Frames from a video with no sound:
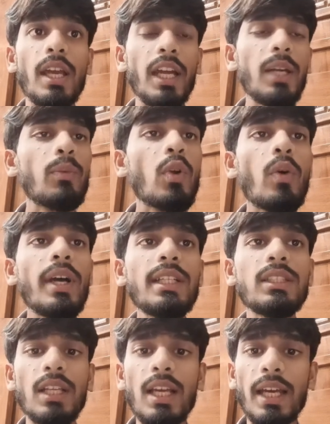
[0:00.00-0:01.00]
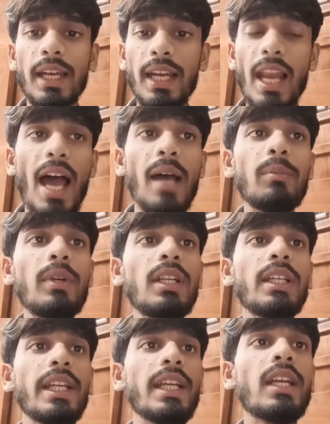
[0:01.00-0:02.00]
It provides
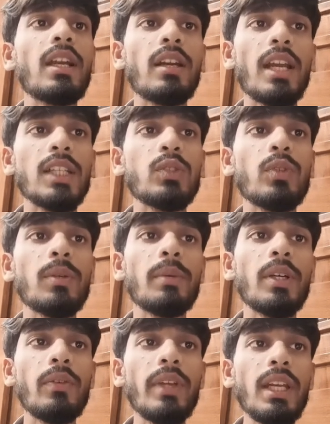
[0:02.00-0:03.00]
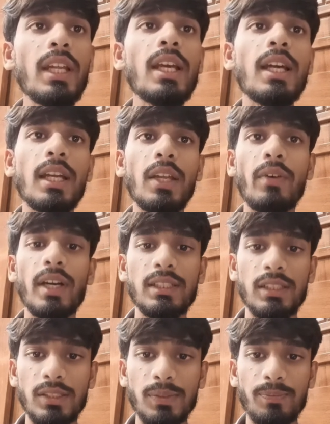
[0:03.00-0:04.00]
reliable data transfer between
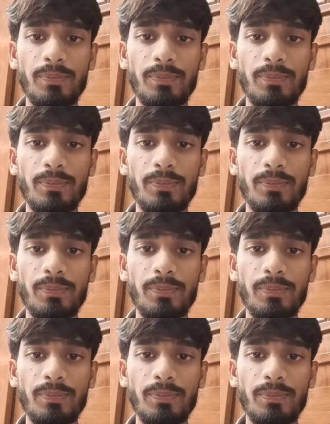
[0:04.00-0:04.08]
devices.